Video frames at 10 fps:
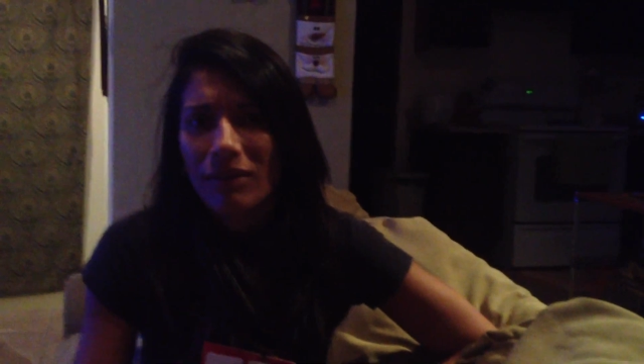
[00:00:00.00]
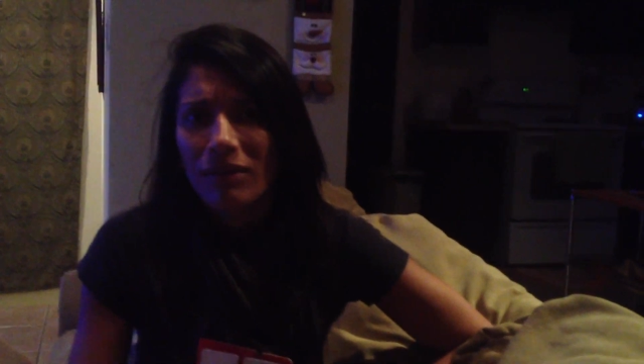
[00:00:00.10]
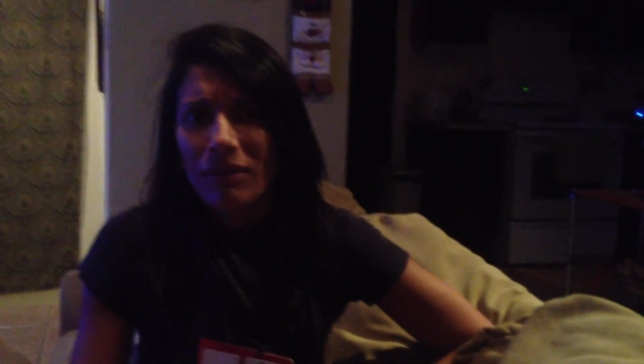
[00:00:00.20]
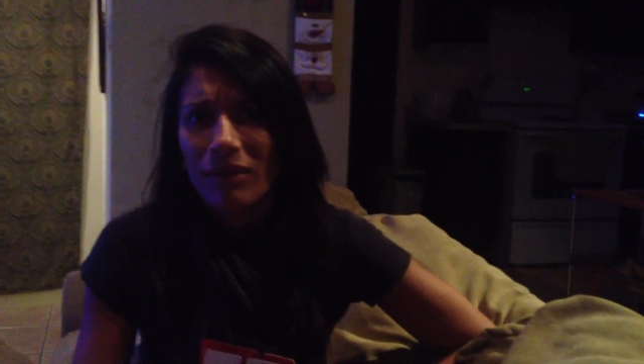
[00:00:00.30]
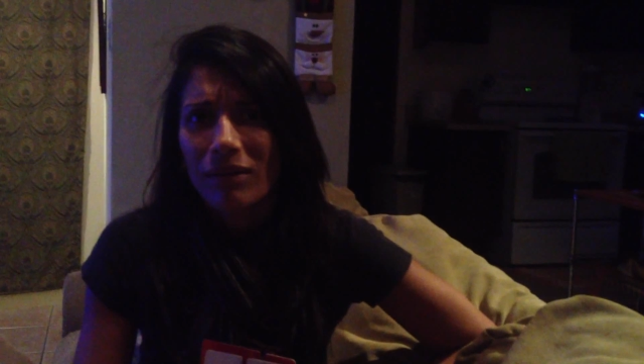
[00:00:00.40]

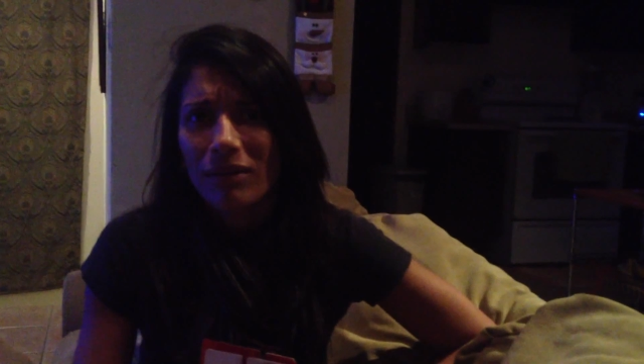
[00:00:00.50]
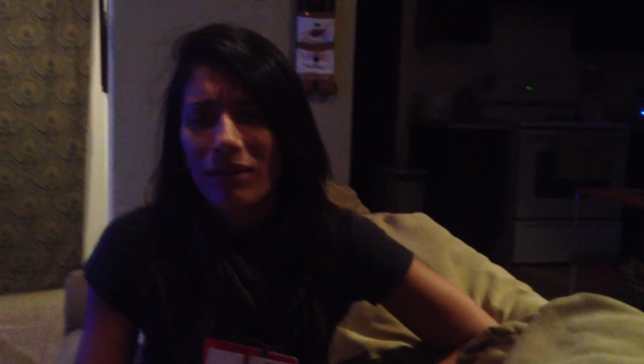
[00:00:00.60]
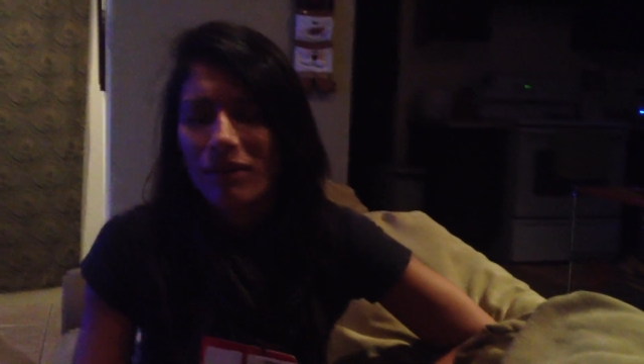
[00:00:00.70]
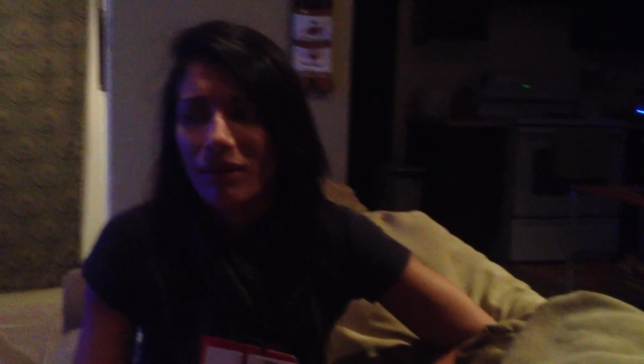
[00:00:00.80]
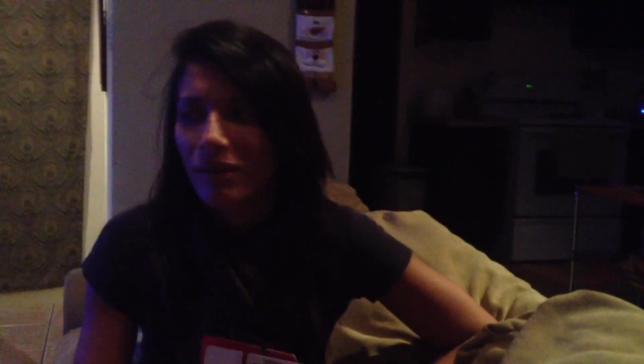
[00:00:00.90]

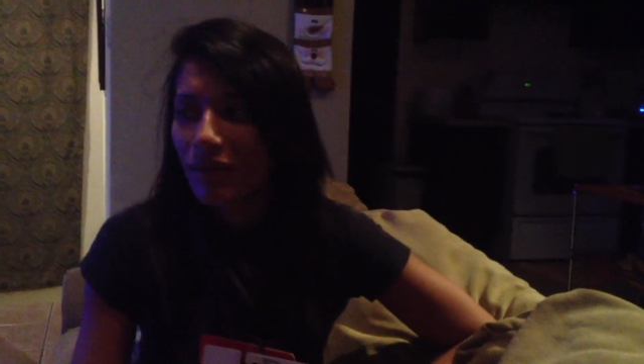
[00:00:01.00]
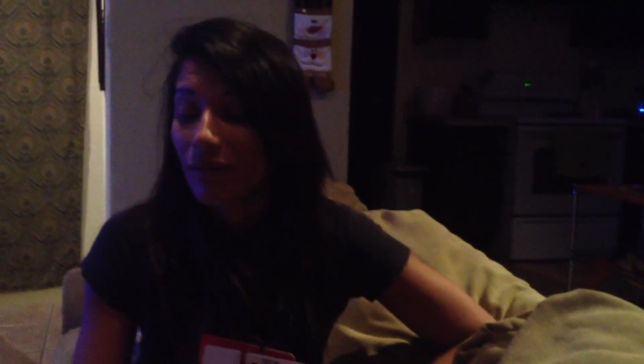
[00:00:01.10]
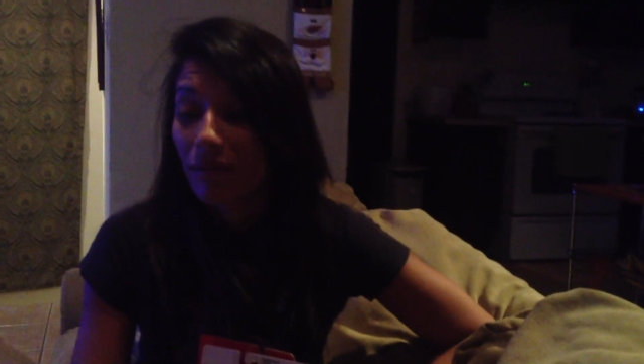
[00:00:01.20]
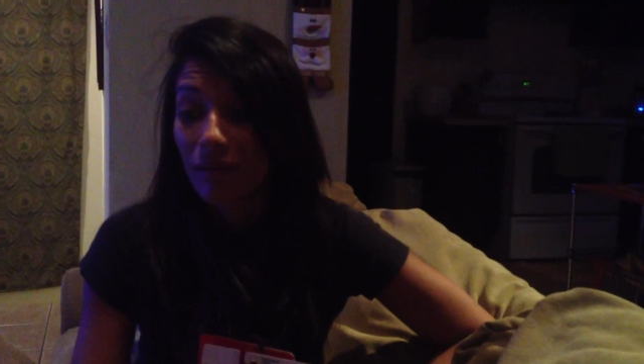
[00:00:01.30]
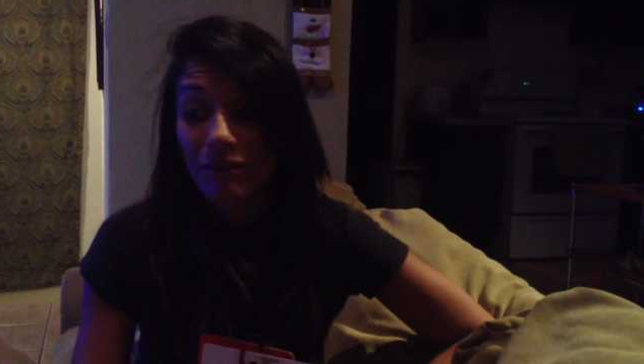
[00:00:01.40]
Um,
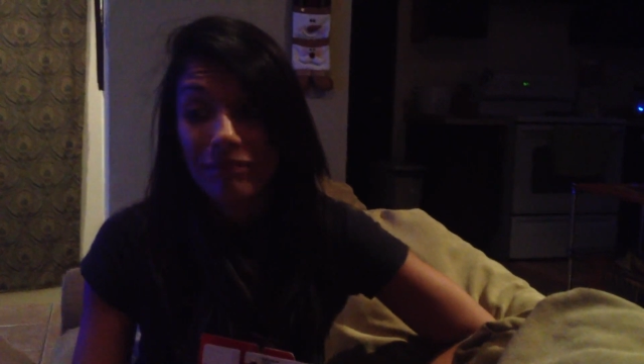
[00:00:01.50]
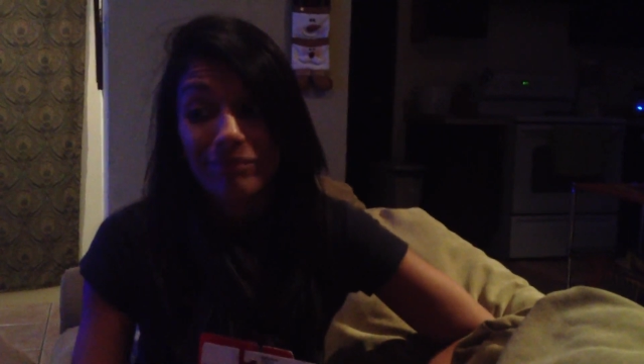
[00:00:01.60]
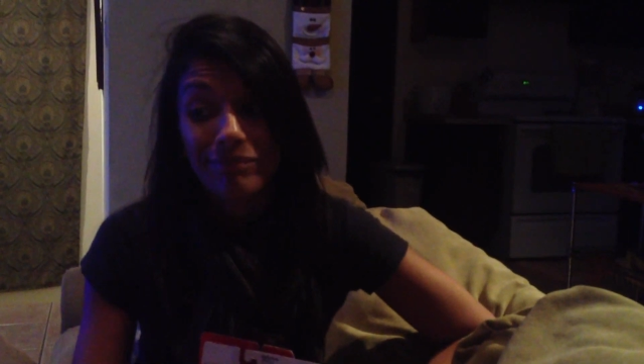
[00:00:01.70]
and uh,